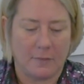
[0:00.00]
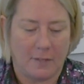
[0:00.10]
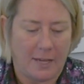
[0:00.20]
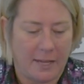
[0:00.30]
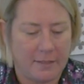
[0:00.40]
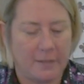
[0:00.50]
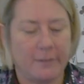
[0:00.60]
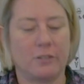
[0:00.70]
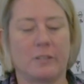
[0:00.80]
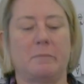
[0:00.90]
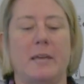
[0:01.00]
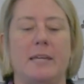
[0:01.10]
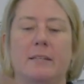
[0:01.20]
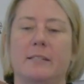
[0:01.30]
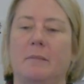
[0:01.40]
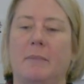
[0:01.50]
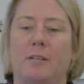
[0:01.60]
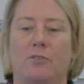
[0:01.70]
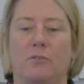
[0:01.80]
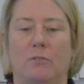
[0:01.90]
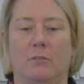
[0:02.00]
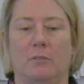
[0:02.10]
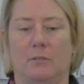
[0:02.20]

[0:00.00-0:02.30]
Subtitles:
and then just make it symmetrical.